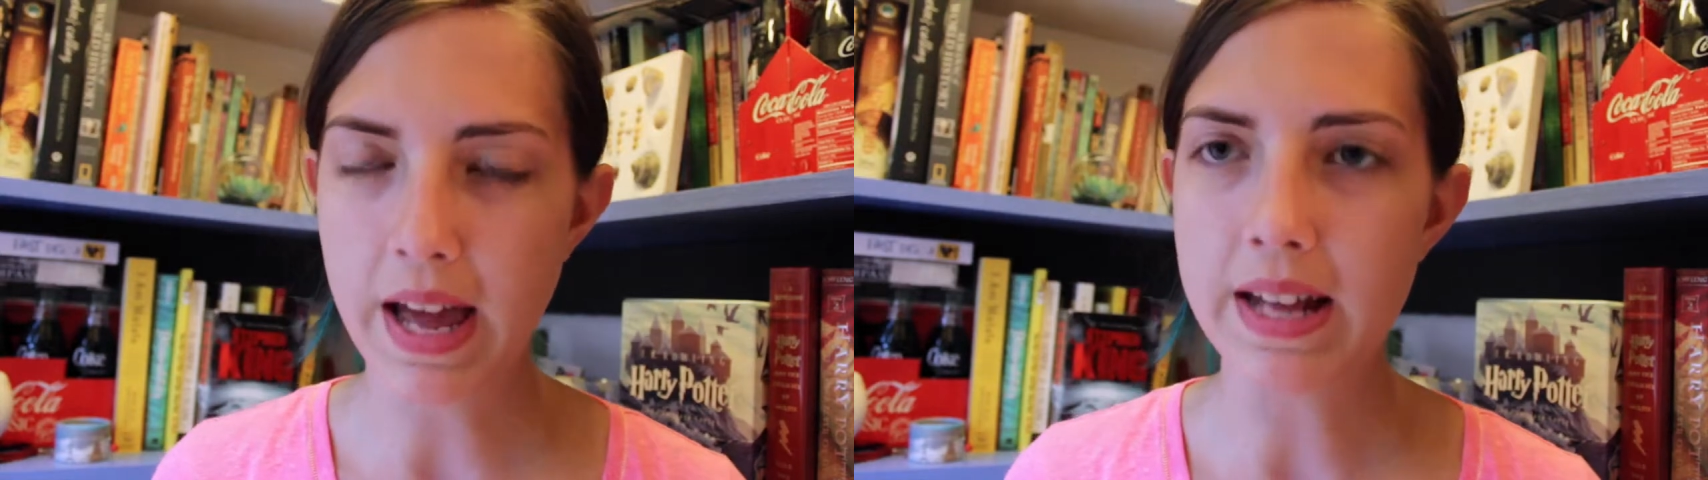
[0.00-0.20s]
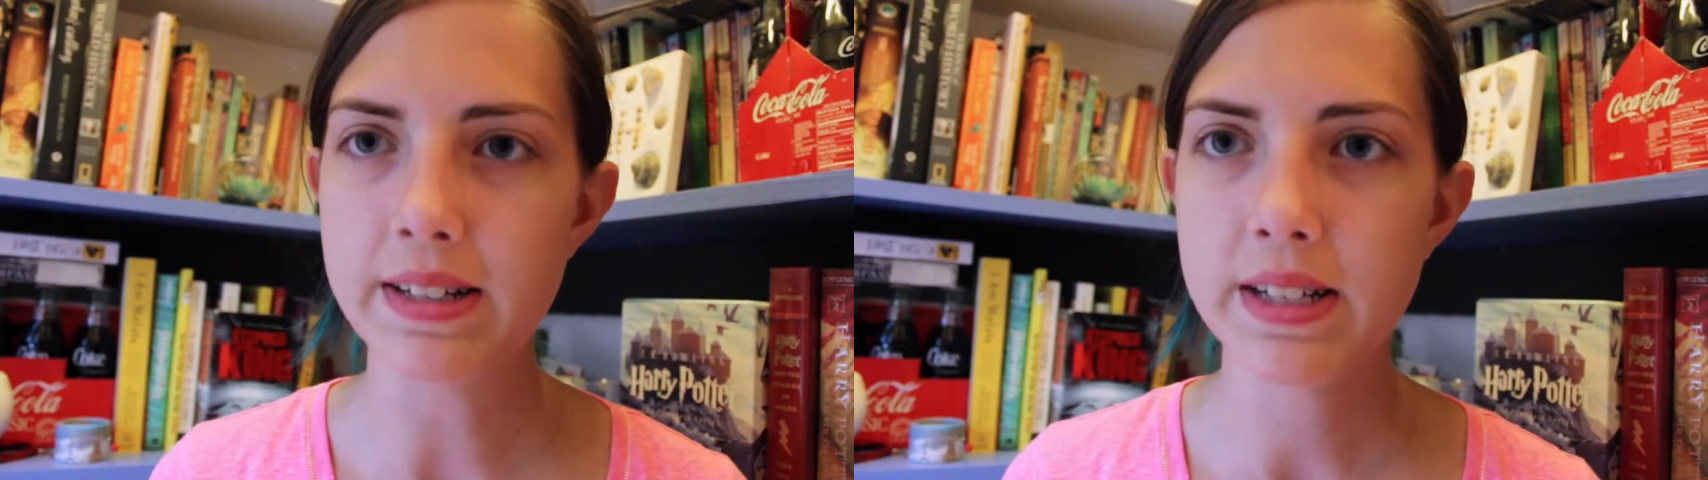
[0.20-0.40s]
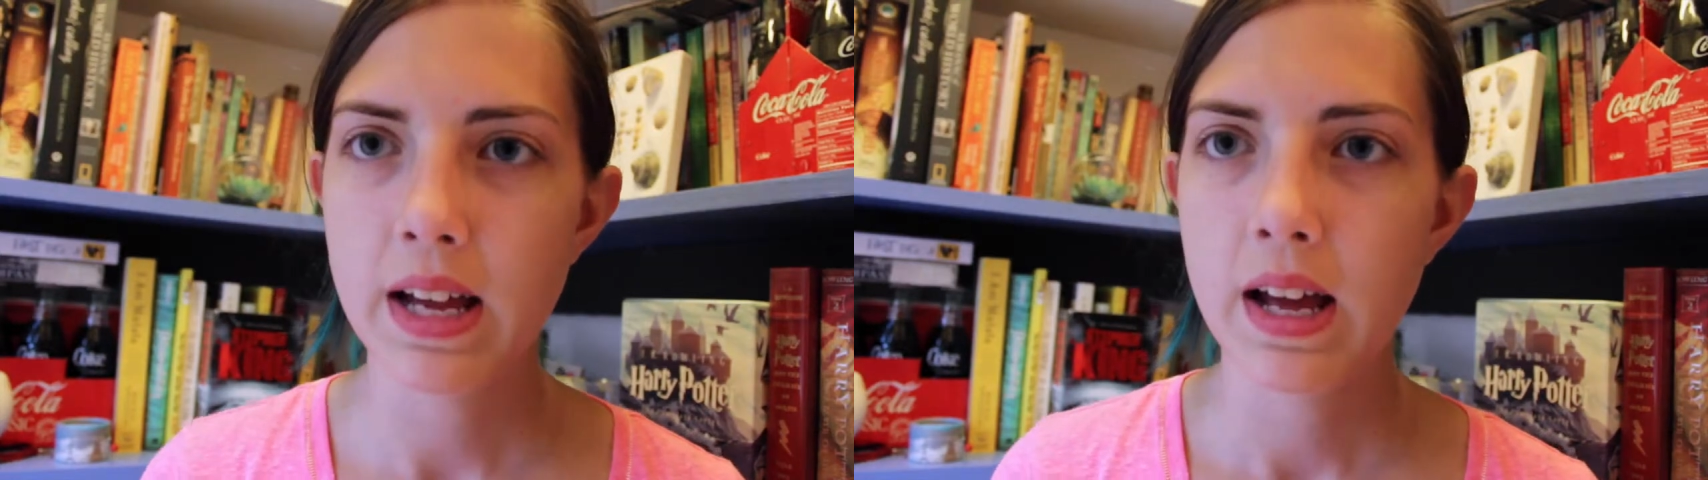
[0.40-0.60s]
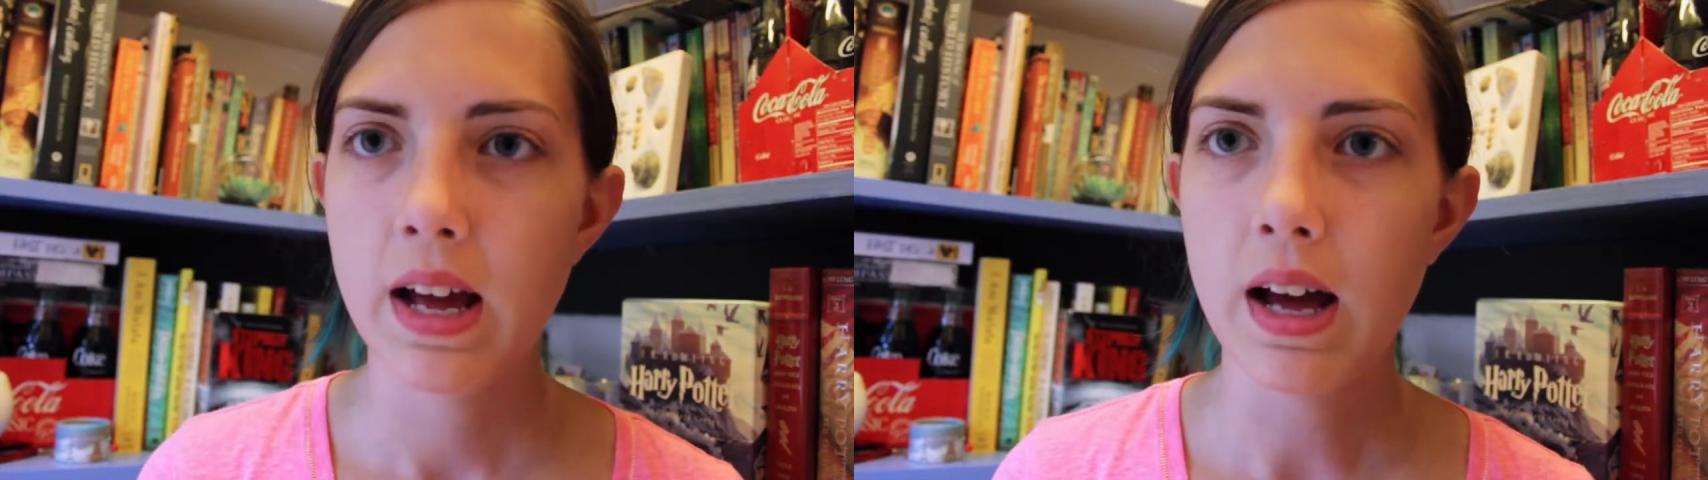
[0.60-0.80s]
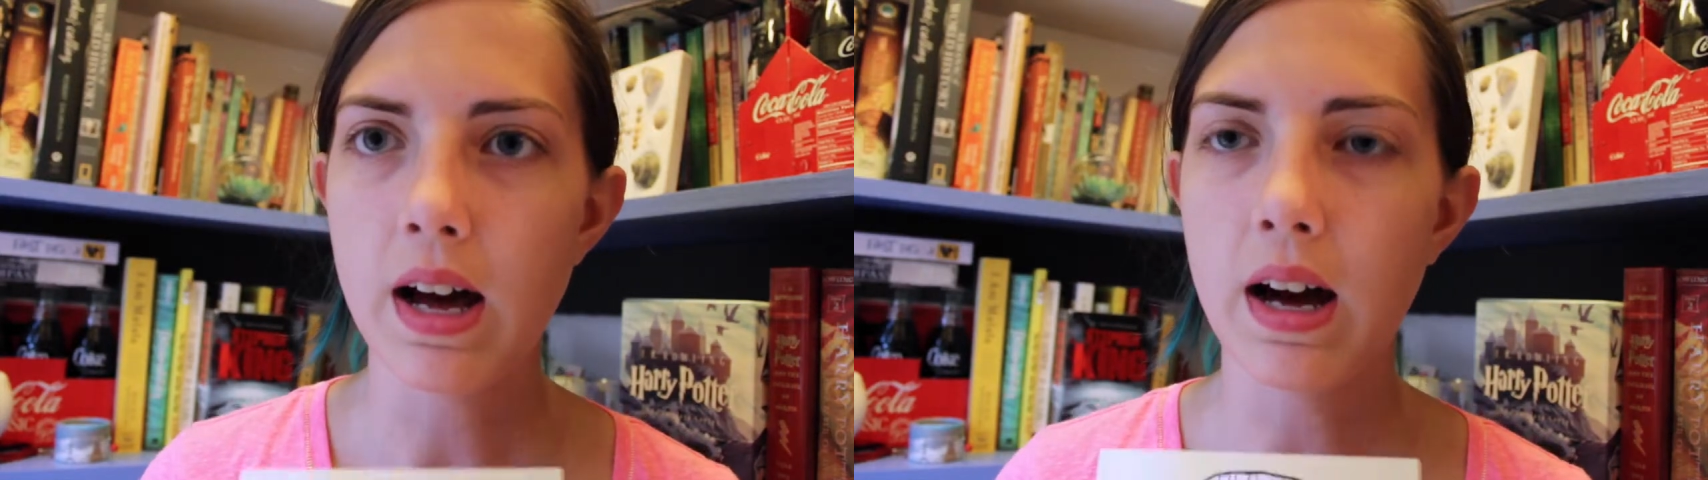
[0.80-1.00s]
and
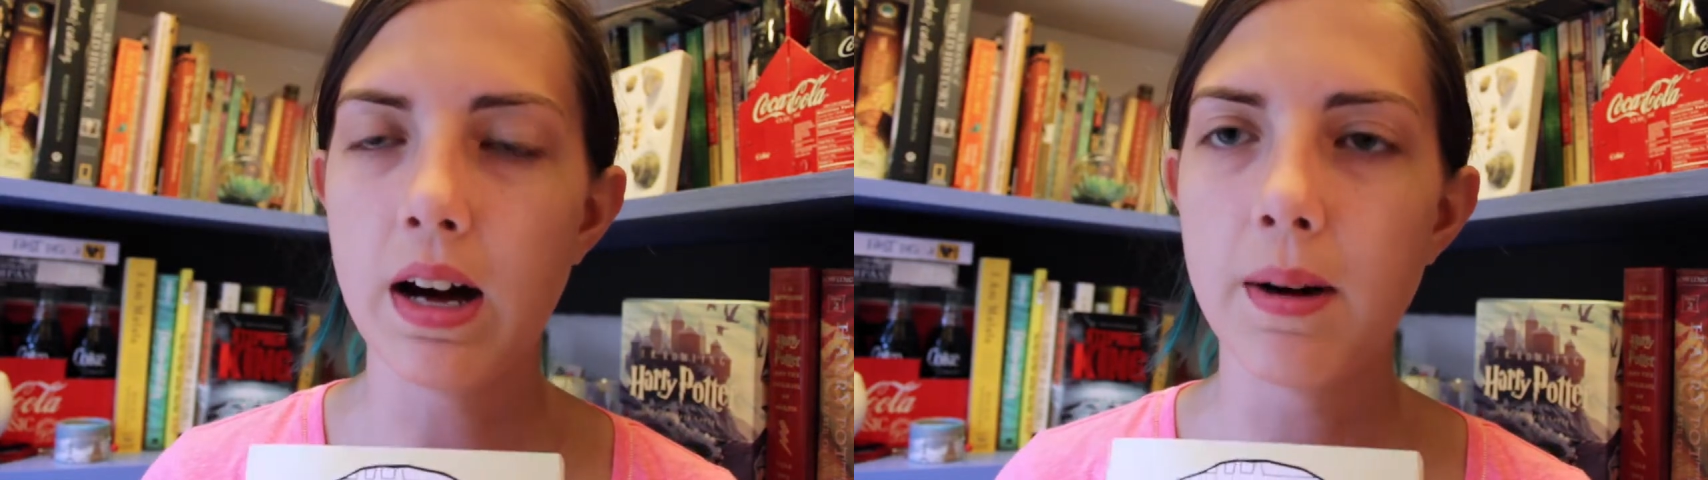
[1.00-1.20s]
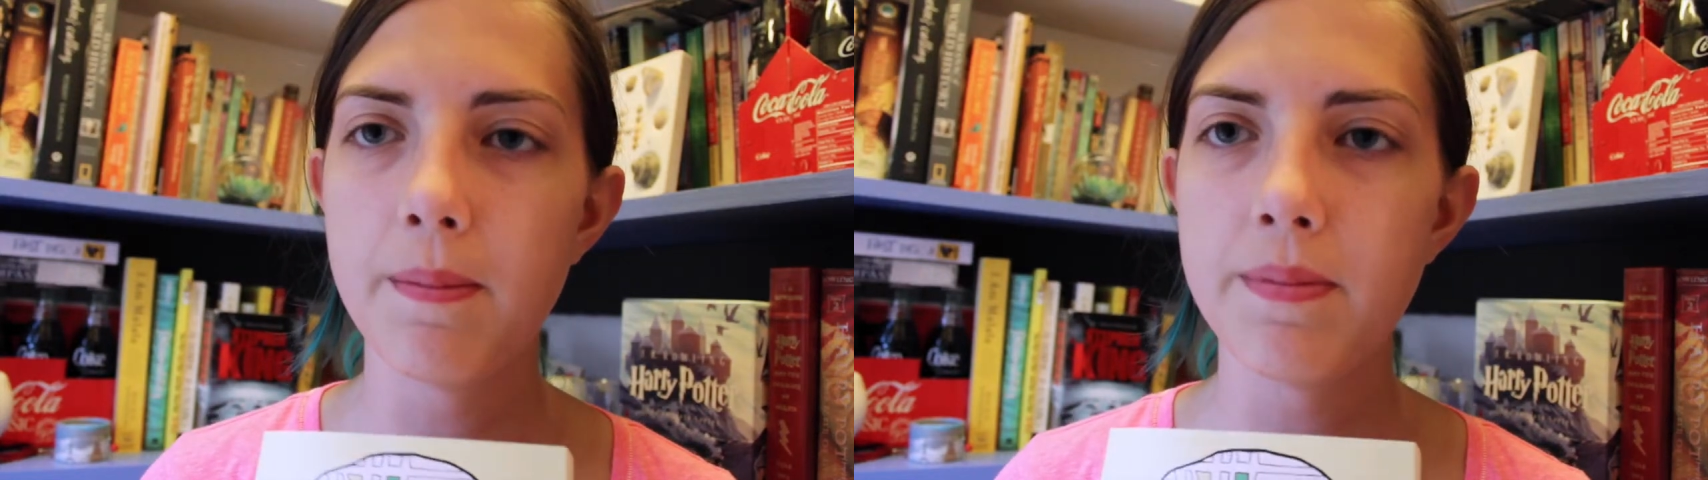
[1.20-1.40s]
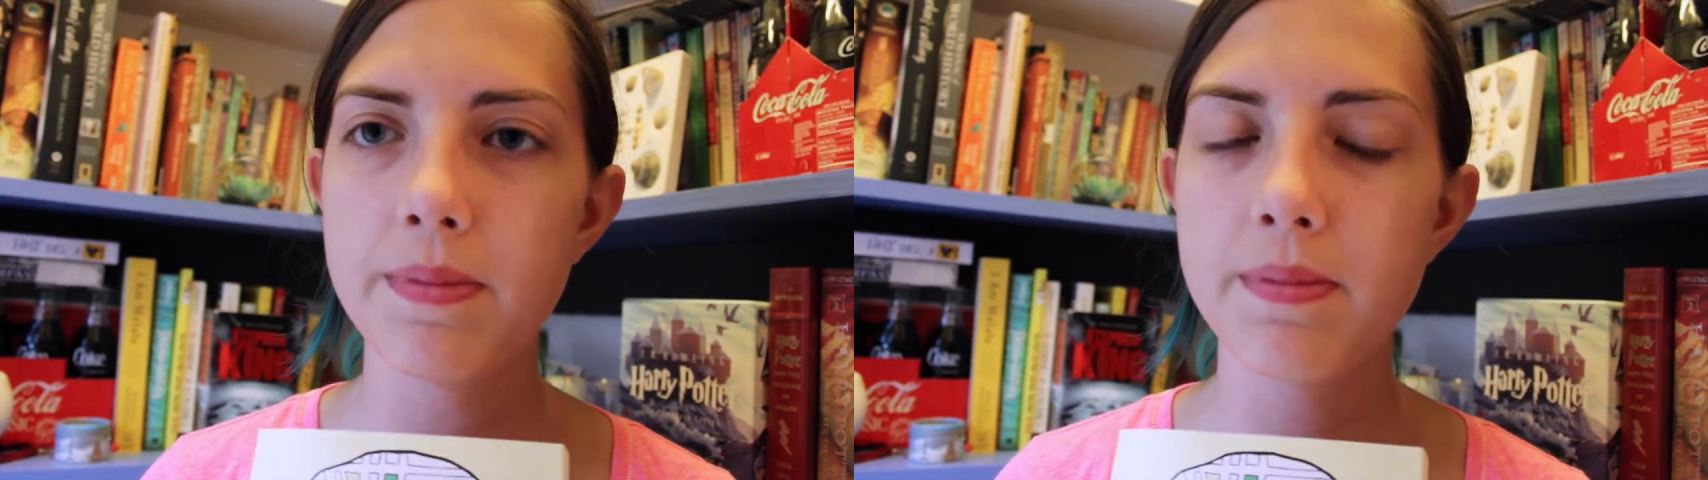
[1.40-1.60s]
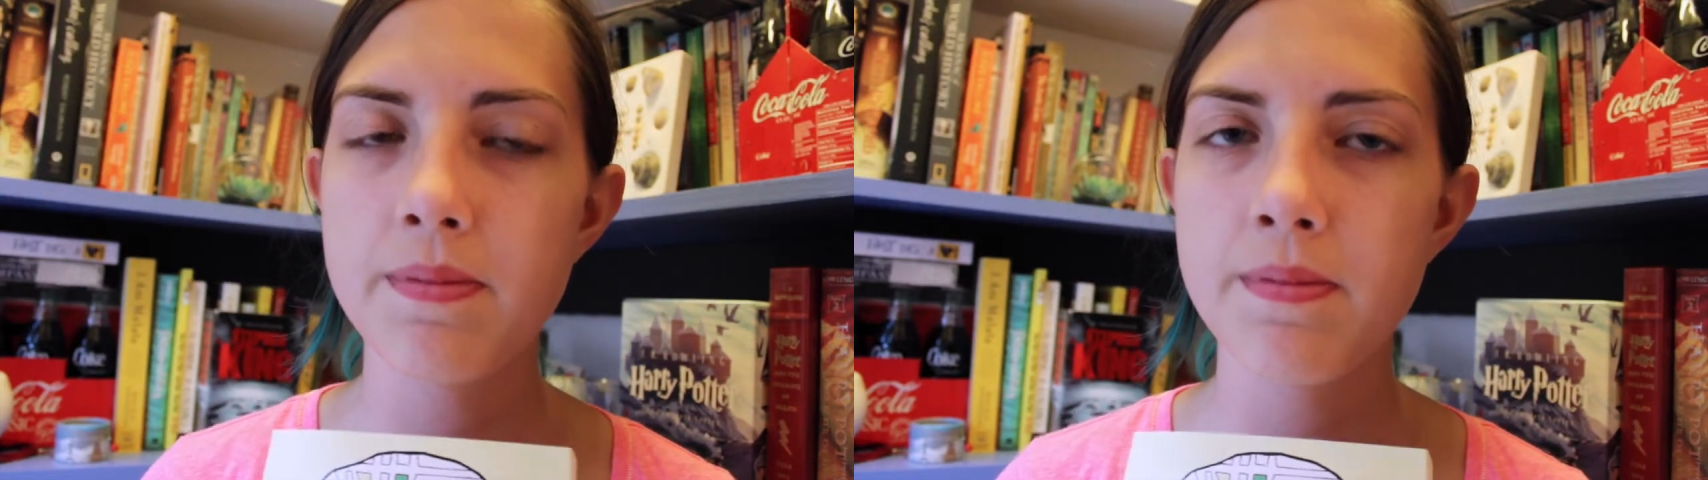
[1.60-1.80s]
um,